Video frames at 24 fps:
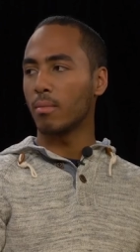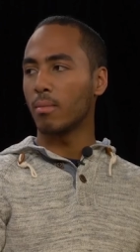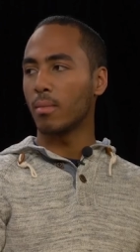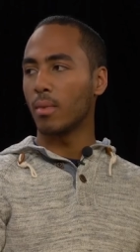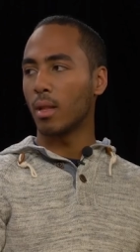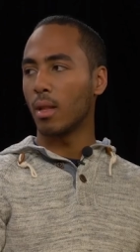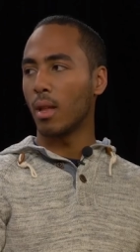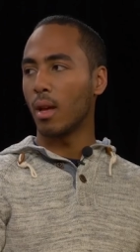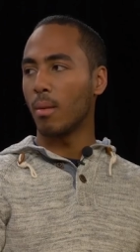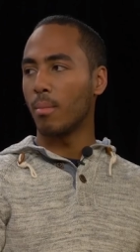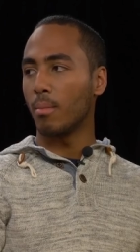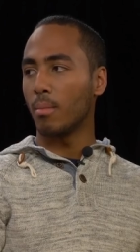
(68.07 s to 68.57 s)

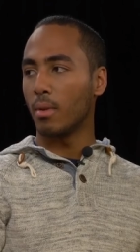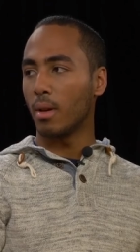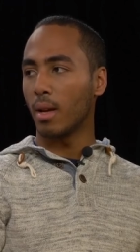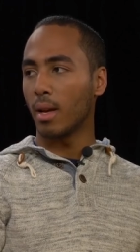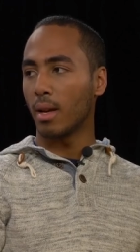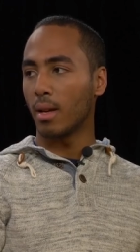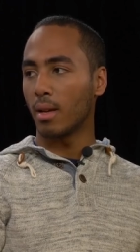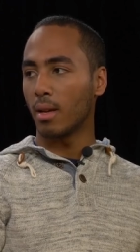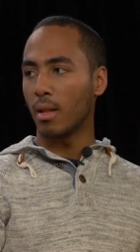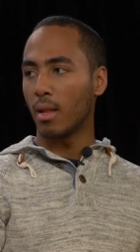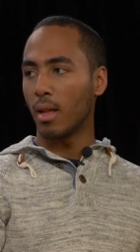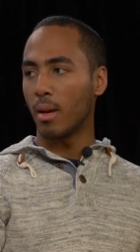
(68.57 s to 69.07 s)
club
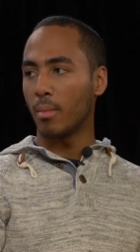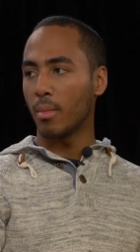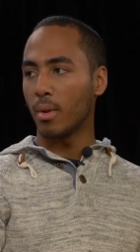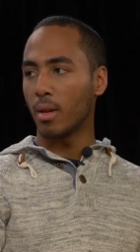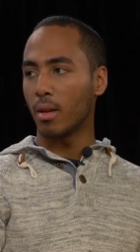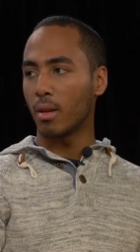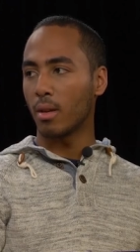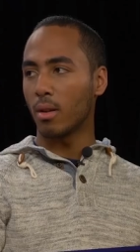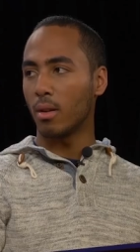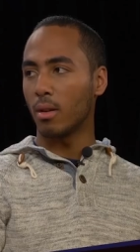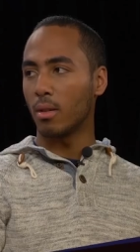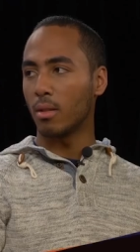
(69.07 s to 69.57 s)
at
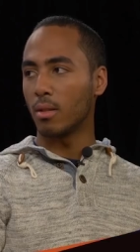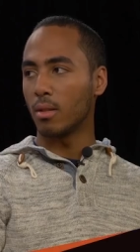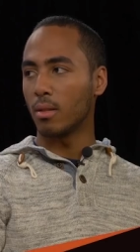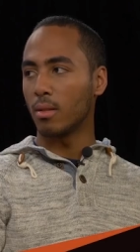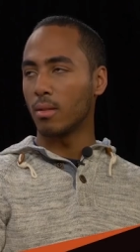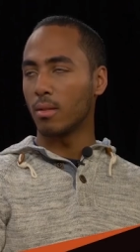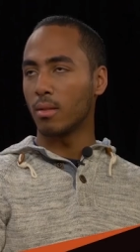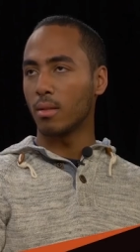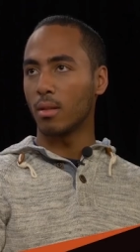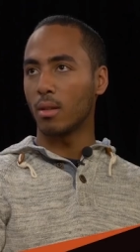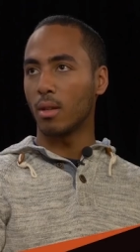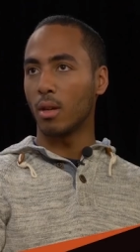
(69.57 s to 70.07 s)
Columbia called
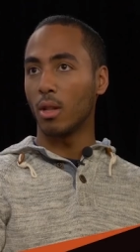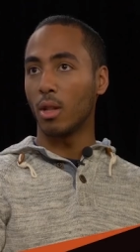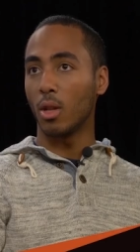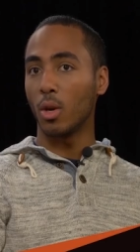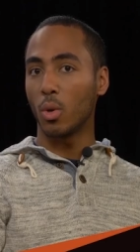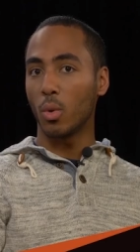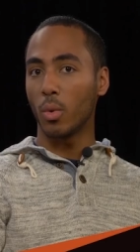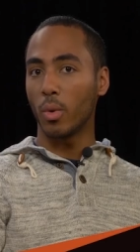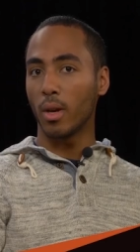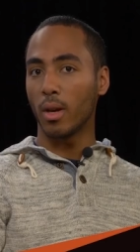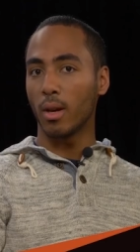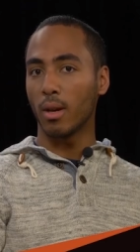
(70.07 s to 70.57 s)

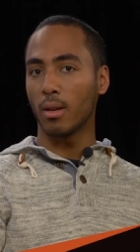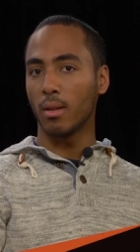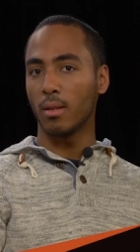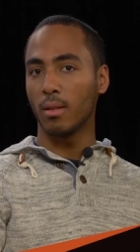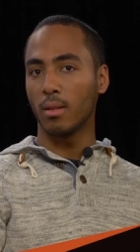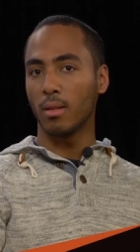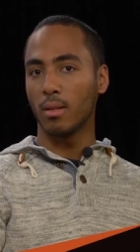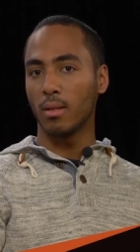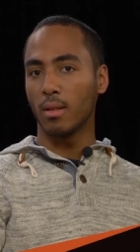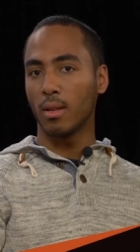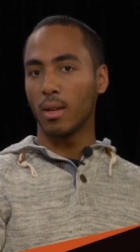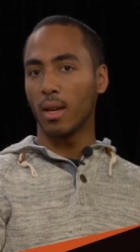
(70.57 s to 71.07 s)
Colloquia,
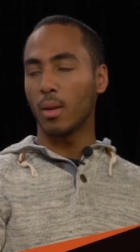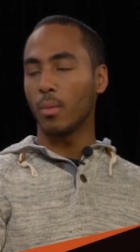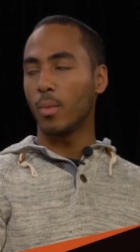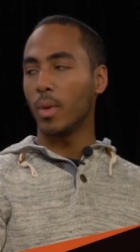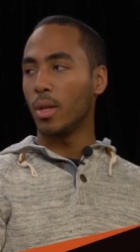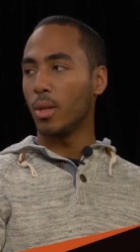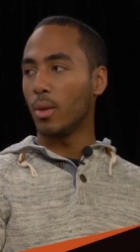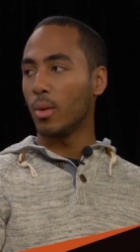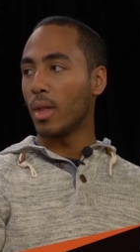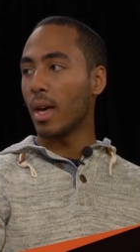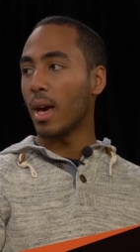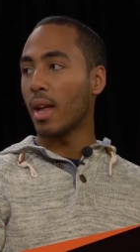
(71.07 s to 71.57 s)
and we
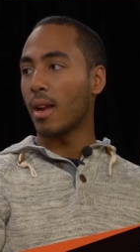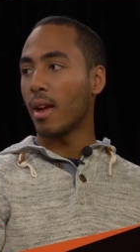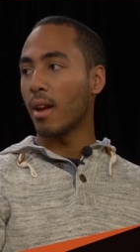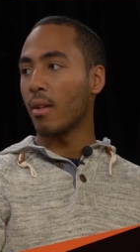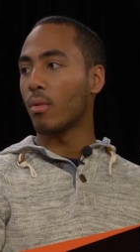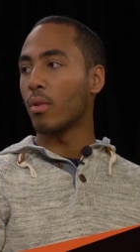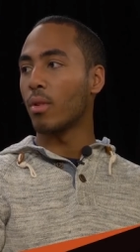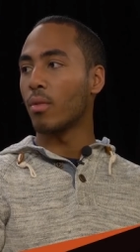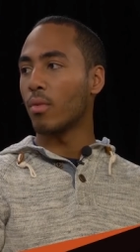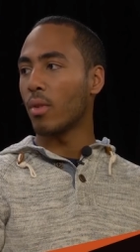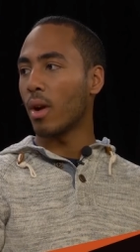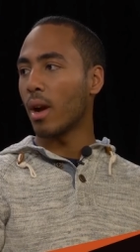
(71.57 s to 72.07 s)
do that
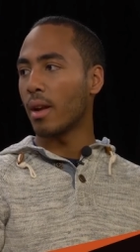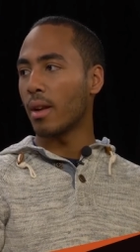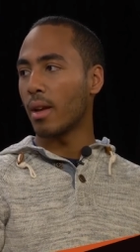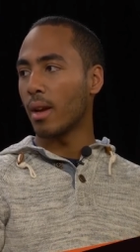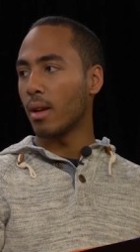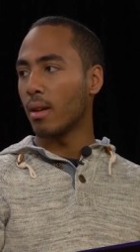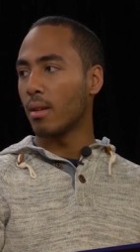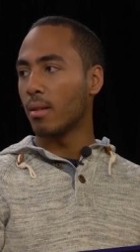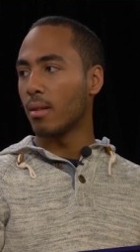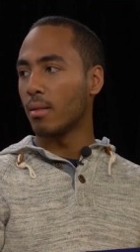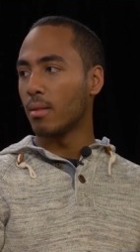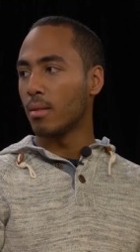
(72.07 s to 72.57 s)
every Friday.